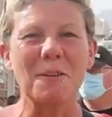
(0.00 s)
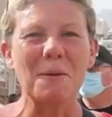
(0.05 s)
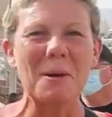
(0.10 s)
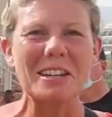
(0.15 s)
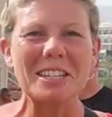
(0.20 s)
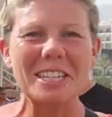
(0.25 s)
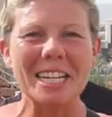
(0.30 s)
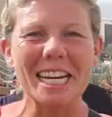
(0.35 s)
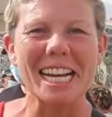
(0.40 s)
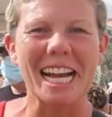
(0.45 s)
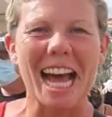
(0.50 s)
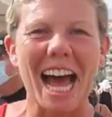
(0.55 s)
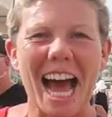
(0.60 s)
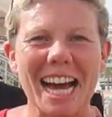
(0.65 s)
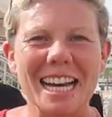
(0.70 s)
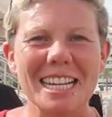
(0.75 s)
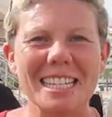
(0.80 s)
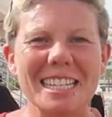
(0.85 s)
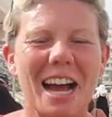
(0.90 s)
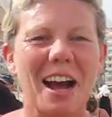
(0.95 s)
for watching
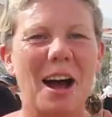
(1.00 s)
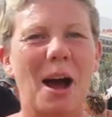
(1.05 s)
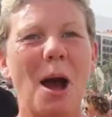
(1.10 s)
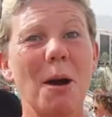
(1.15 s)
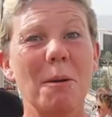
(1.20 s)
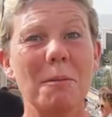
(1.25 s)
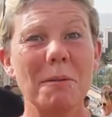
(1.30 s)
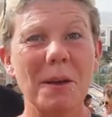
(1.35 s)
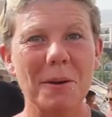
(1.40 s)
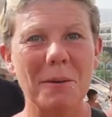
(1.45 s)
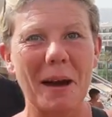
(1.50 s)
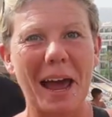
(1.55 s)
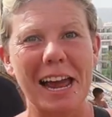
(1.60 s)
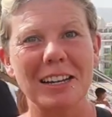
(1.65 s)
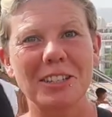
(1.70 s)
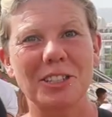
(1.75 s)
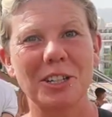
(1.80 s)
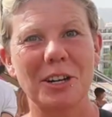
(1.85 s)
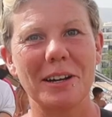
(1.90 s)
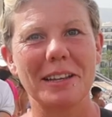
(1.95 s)
guys, I hope you
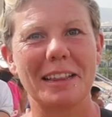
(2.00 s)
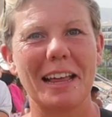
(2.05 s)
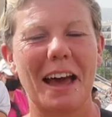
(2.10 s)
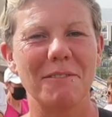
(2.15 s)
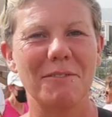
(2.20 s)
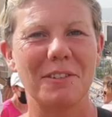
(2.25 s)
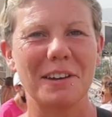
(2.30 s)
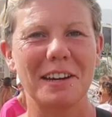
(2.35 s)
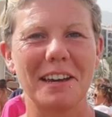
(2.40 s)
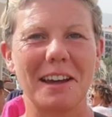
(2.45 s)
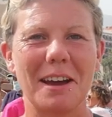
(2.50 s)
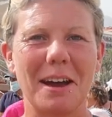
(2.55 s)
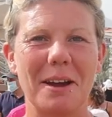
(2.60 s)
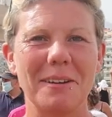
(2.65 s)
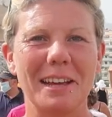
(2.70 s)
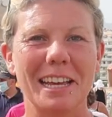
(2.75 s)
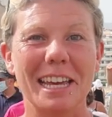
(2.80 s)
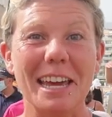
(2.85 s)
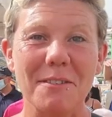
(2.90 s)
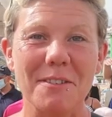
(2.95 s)
enjoyed that
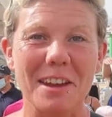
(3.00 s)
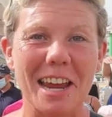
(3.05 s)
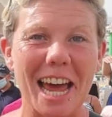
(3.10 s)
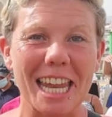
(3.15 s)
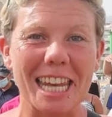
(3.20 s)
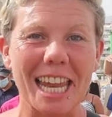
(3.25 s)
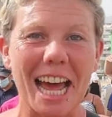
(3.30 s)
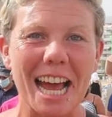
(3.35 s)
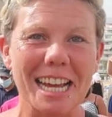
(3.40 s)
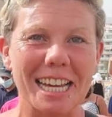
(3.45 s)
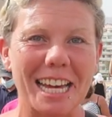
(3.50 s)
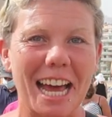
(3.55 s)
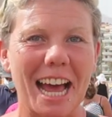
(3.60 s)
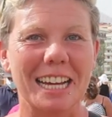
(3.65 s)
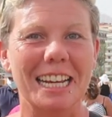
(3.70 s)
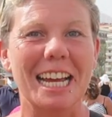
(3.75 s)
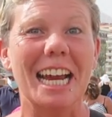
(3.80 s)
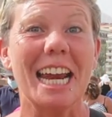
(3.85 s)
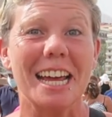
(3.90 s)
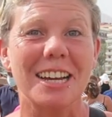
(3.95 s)
video. Give it a like
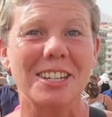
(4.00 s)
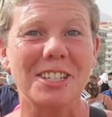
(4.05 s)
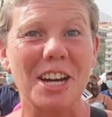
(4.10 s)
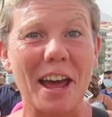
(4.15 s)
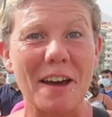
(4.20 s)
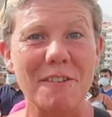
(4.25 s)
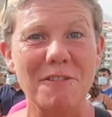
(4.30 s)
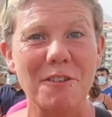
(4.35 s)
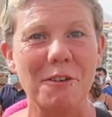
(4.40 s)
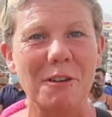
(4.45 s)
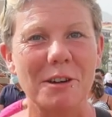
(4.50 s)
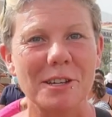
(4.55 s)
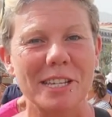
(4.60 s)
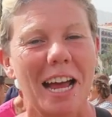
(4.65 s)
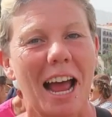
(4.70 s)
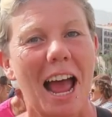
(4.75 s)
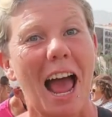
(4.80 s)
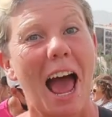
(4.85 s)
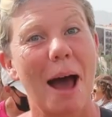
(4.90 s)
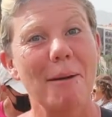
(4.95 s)
and click share for us
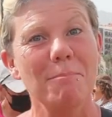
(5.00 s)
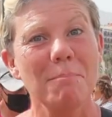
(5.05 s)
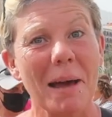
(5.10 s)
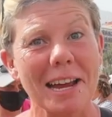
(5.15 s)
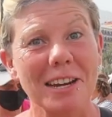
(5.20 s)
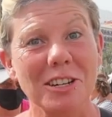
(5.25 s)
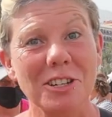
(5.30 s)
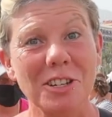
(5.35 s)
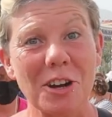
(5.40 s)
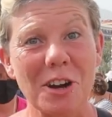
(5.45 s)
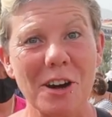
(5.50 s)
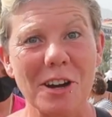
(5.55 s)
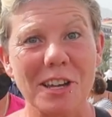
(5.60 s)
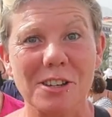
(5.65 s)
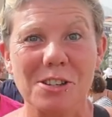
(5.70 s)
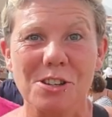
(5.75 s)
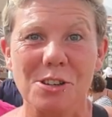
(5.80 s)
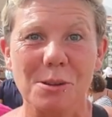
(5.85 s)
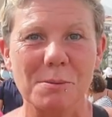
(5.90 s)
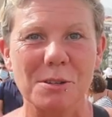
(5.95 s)
and make sure
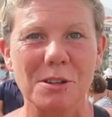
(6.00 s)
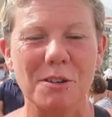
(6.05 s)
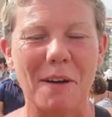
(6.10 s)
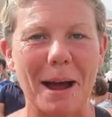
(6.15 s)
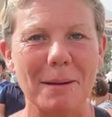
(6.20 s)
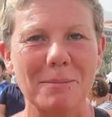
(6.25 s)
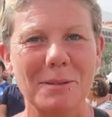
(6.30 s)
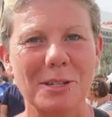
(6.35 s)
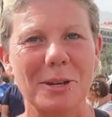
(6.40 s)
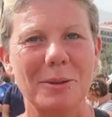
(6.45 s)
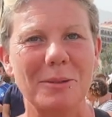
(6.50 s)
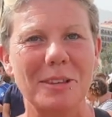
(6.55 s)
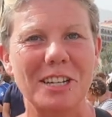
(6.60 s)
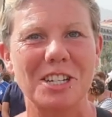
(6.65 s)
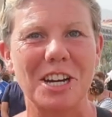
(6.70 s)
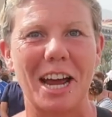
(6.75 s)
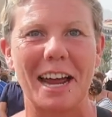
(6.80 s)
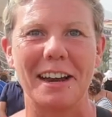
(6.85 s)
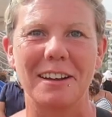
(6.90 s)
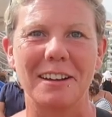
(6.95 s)
you subscribe to the
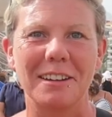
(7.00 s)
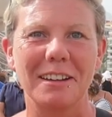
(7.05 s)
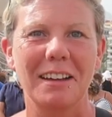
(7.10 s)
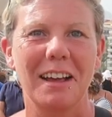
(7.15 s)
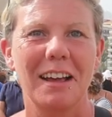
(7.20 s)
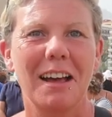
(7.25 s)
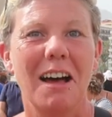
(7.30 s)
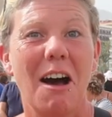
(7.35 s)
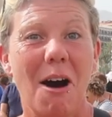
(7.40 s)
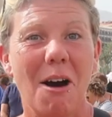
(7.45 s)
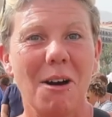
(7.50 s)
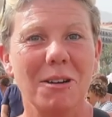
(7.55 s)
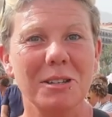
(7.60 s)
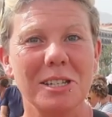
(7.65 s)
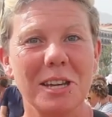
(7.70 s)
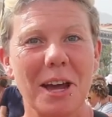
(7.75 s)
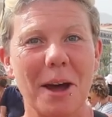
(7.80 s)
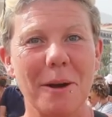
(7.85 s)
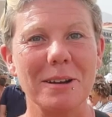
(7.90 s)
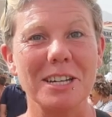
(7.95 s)
channel.
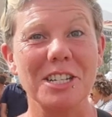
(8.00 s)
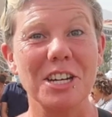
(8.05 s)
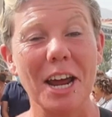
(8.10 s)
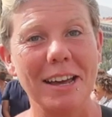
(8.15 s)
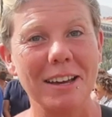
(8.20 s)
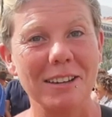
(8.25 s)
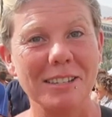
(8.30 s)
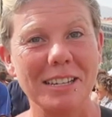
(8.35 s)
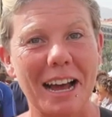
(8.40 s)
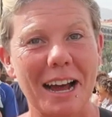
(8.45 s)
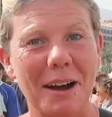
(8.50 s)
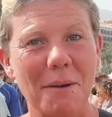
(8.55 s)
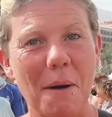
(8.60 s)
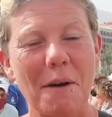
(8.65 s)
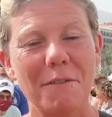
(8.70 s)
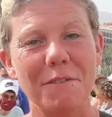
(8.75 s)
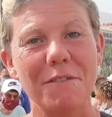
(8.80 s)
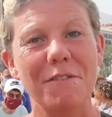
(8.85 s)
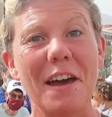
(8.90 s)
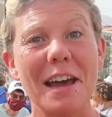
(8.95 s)
Also, check us out
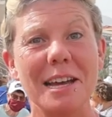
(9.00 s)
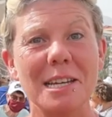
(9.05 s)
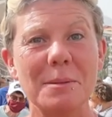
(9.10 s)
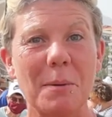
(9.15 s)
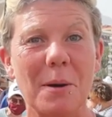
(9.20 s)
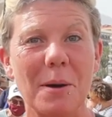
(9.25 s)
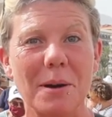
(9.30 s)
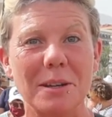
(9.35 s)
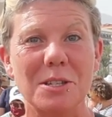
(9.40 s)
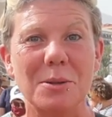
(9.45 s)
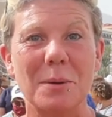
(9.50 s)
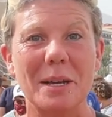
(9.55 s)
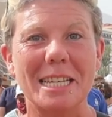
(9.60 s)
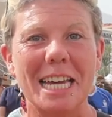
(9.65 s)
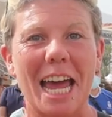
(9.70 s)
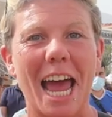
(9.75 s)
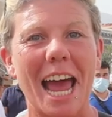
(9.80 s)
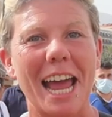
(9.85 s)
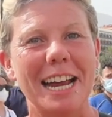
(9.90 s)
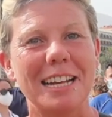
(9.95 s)
on Facebook,
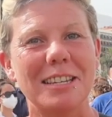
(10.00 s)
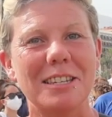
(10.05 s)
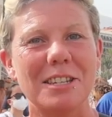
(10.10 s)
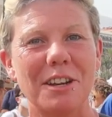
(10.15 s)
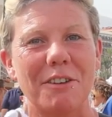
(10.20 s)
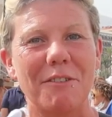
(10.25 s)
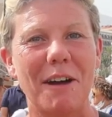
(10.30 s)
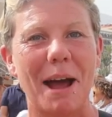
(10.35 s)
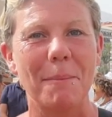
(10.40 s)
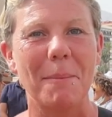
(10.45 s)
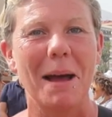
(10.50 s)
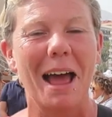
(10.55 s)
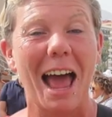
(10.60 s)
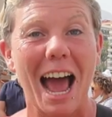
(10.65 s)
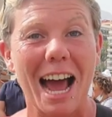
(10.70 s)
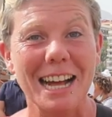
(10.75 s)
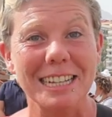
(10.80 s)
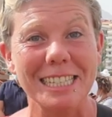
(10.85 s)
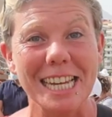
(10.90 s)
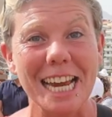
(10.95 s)
Twitter, Instagram
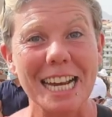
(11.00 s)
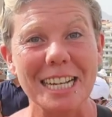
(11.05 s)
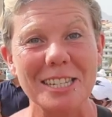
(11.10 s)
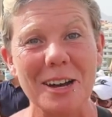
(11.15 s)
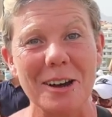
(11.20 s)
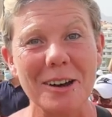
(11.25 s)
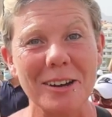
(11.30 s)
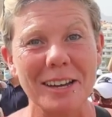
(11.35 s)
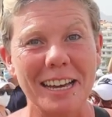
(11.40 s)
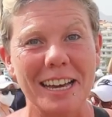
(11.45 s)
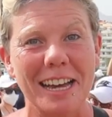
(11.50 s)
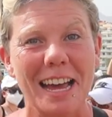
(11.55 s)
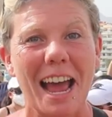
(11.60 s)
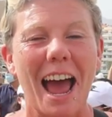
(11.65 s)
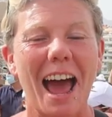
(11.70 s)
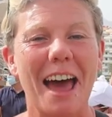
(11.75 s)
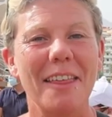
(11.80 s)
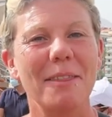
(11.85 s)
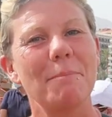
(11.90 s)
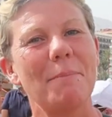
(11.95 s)
and TikTok
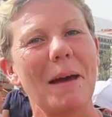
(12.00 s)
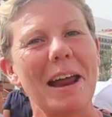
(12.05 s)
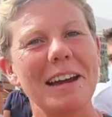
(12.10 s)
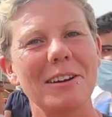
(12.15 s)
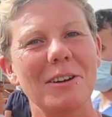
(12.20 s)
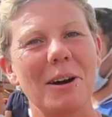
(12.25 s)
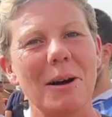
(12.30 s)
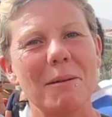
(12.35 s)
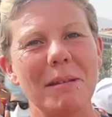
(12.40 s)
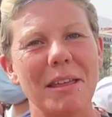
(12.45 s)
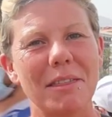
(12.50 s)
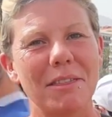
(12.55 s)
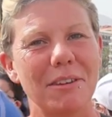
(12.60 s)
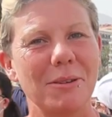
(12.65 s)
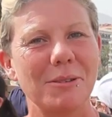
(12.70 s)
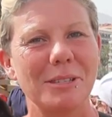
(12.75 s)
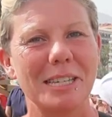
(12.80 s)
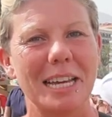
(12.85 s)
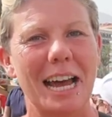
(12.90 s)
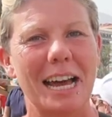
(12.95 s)
at the Benidorm
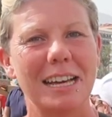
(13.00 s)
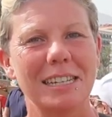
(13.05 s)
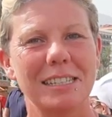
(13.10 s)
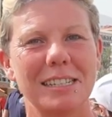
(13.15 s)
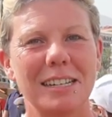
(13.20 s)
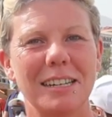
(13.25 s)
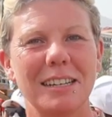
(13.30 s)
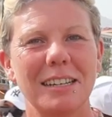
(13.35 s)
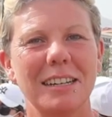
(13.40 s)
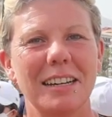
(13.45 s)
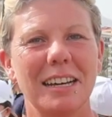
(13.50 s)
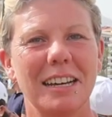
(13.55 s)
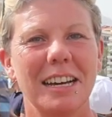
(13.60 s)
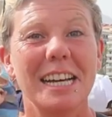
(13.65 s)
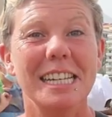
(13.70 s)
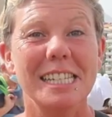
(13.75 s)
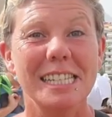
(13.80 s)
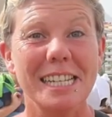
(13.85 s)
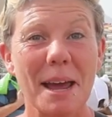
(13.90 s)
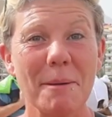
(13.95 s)

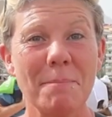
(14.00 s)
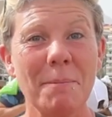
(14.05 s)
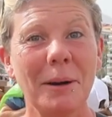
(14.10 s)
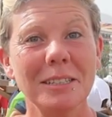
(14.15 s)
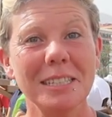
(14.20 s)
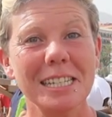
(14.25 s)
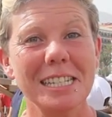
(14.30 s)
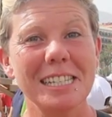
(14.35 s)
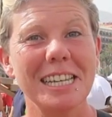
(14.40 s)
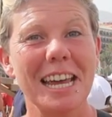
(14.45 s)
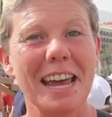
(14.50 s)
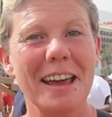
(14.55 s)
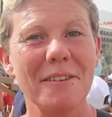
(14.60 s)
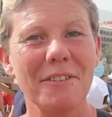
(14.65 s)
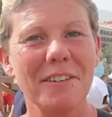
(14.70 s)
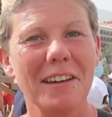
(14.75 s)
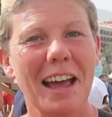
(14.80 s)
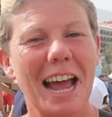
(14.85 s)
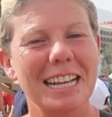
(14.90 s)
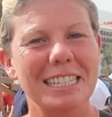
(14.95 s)
Enthusiast. Stay
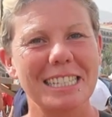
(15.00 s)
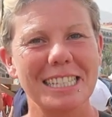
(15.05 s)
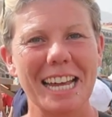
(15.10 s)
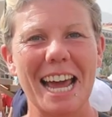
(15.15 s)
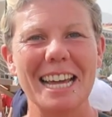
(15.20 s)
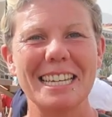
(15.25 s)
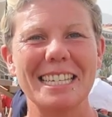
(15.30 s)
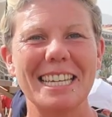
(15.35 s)
positive and stay